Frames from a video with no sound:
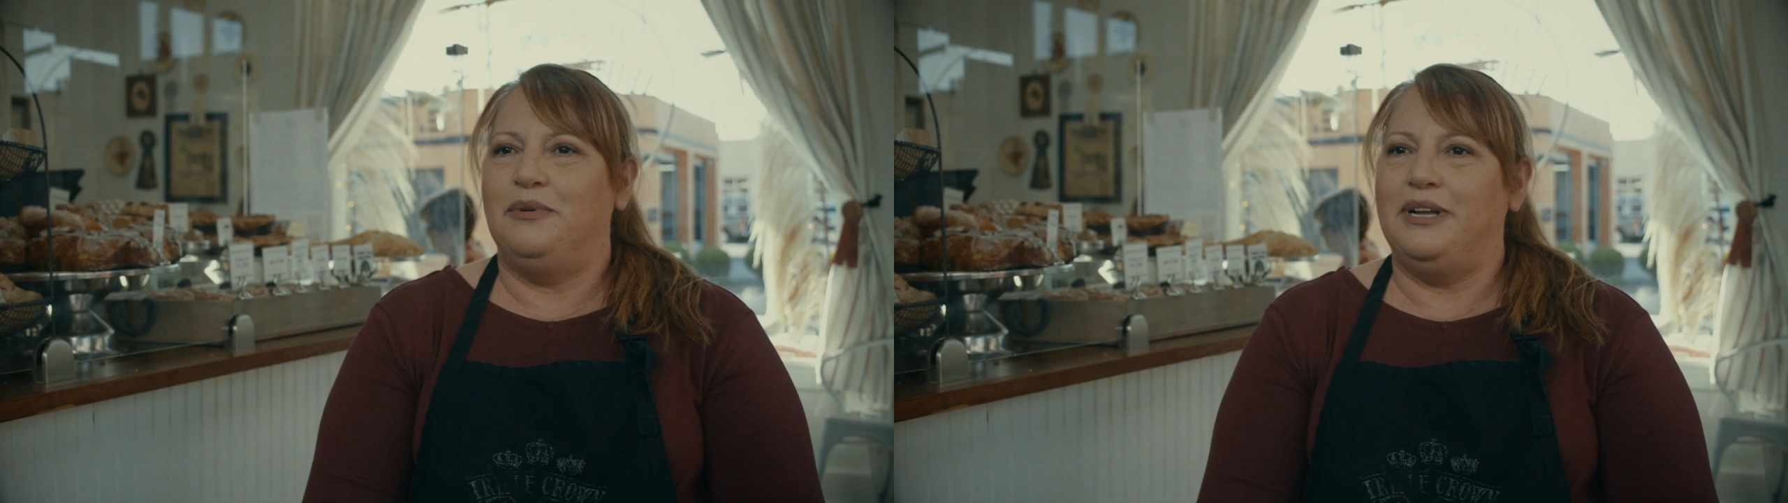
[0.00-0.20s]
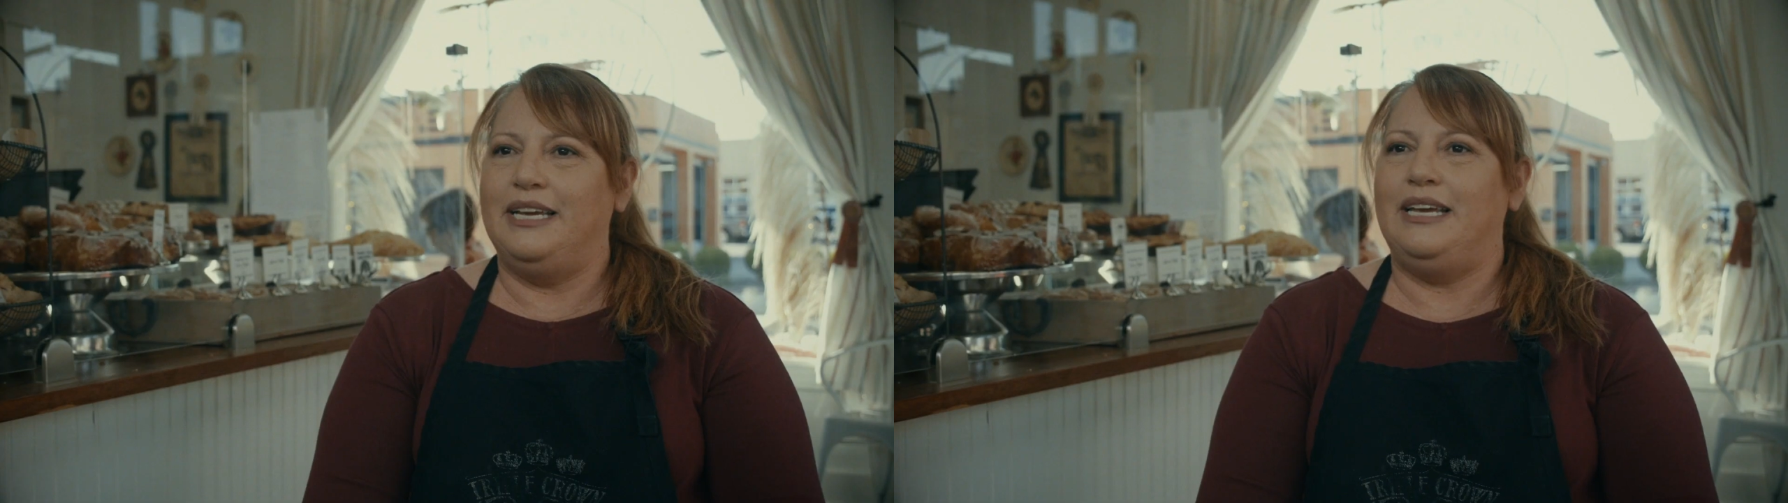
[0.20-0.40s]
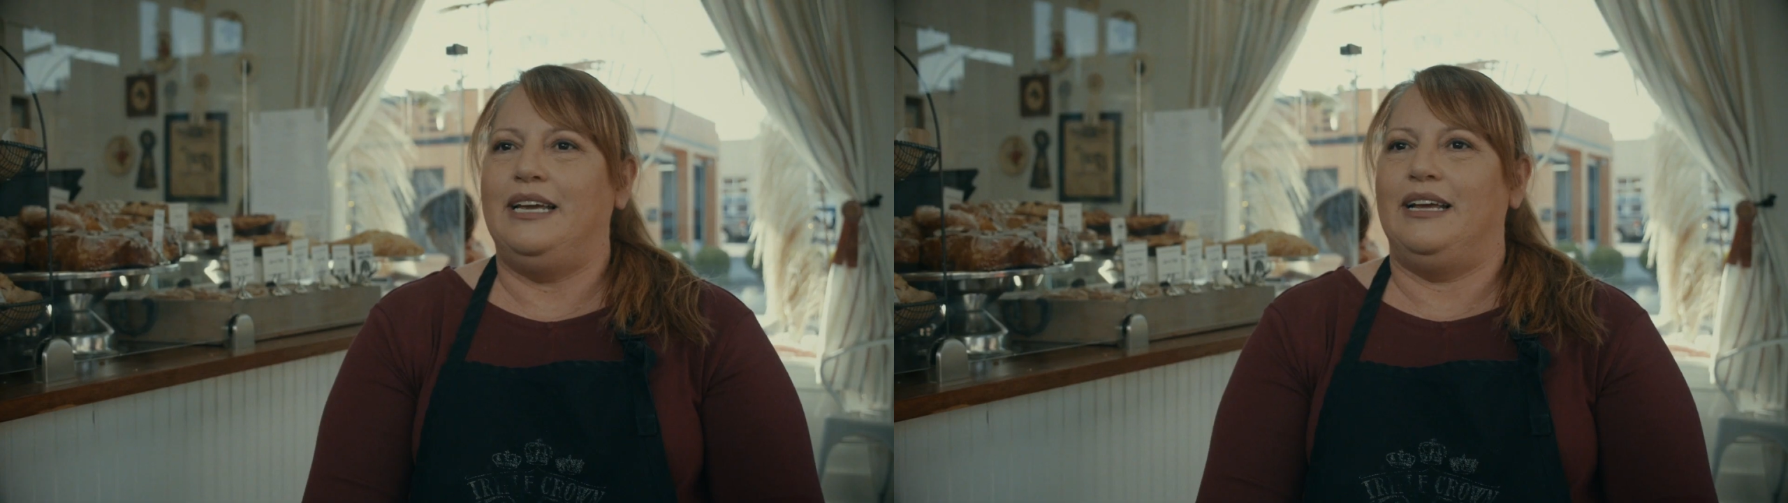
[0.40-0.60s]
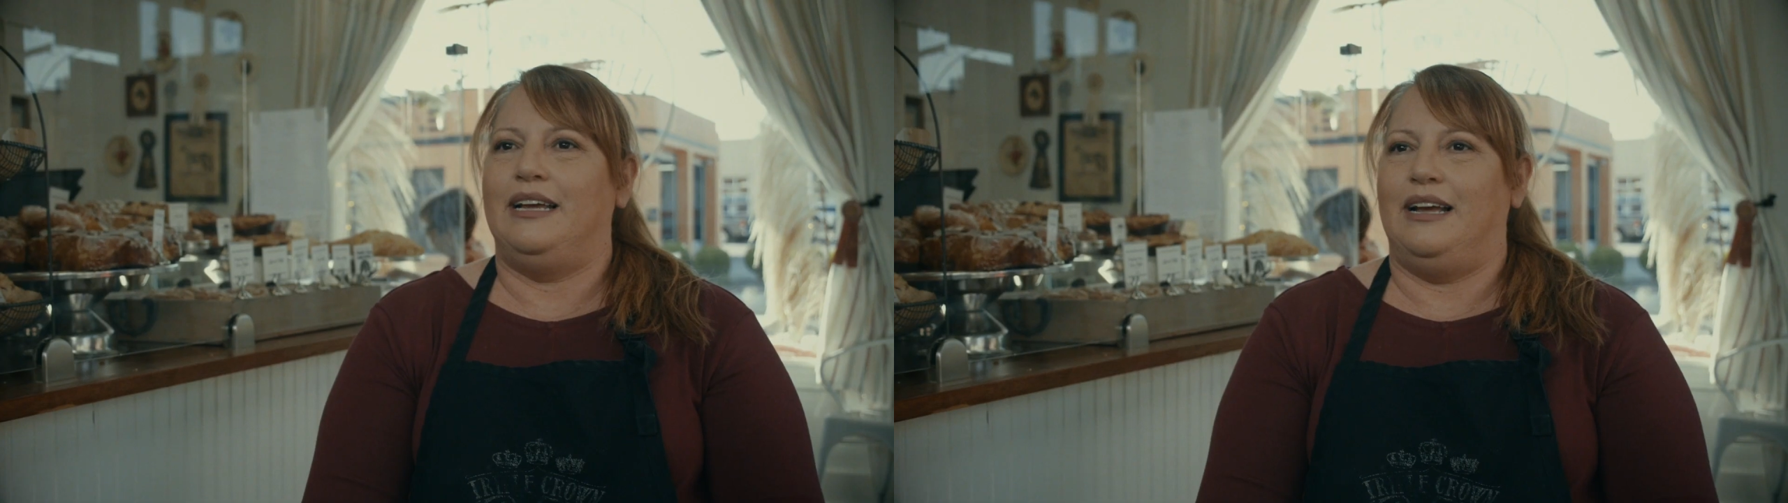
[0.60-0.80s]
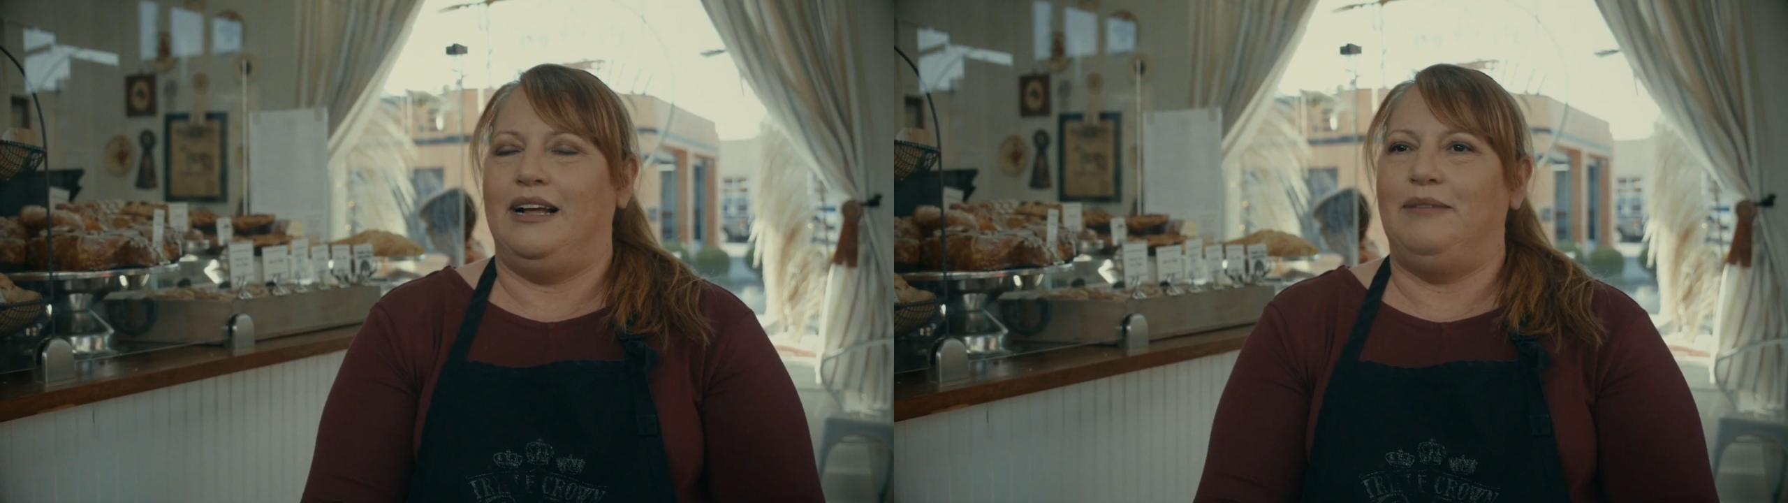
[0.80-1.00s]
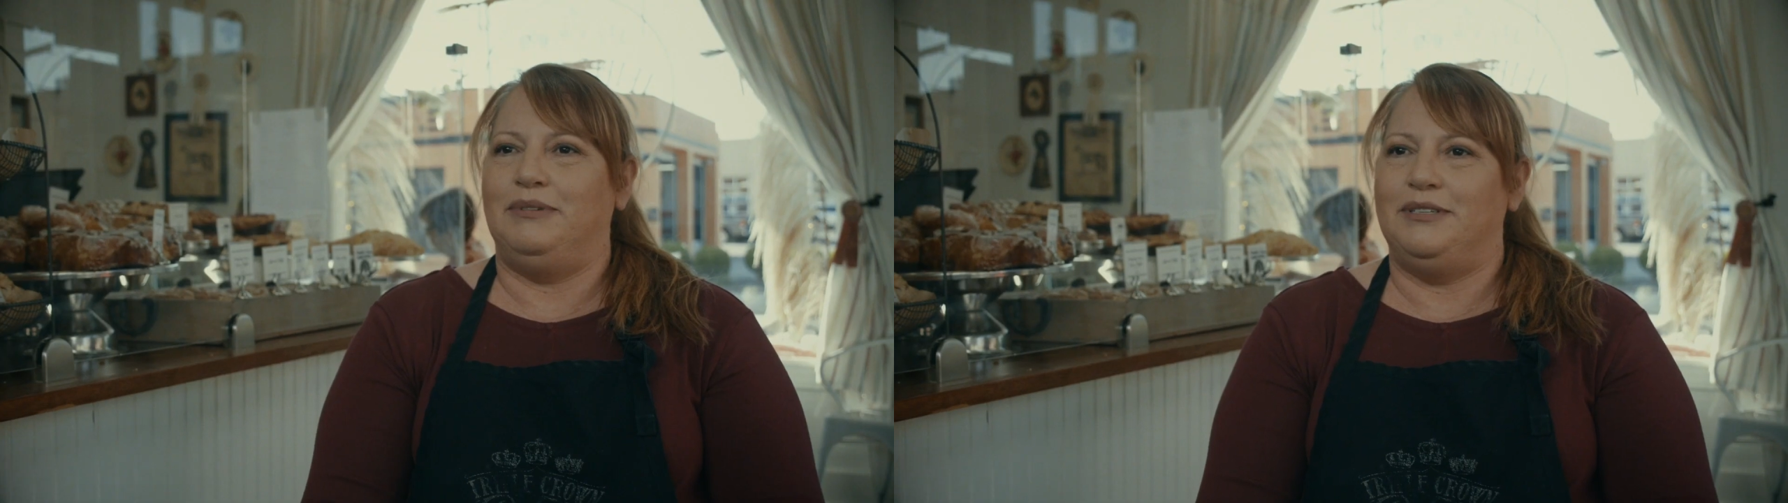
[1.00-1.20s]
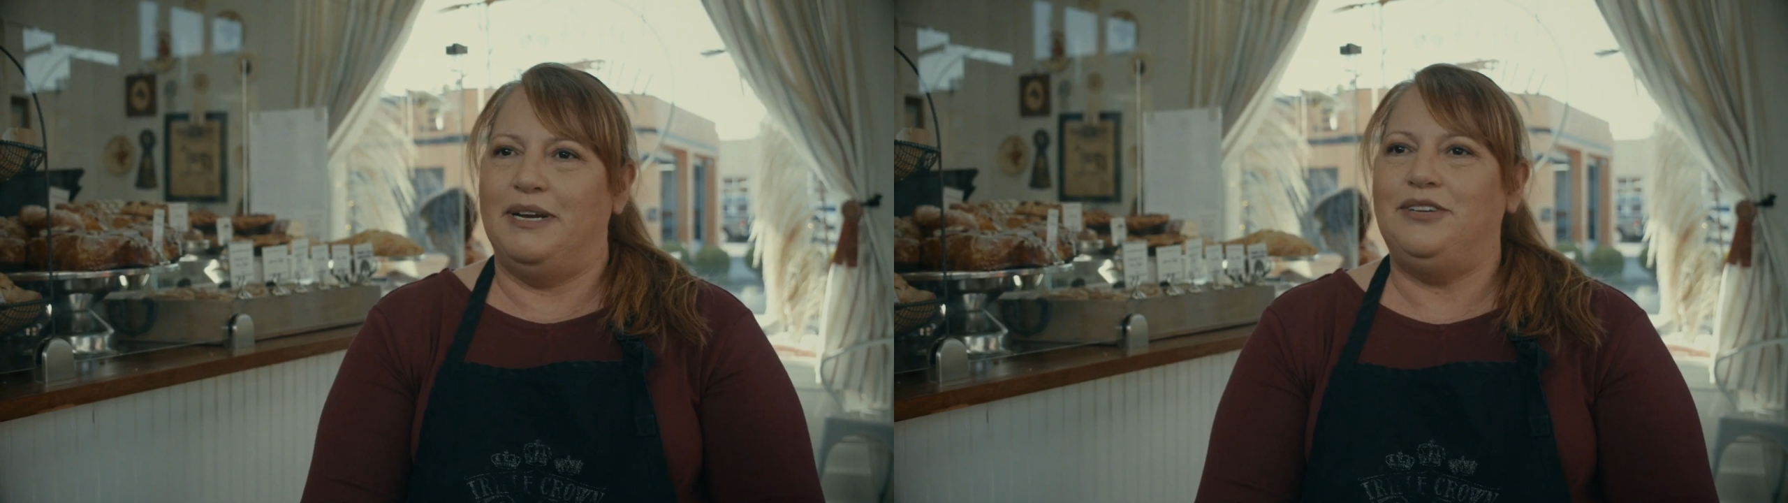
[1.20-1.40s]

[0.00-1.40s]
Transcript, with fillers: really accomplish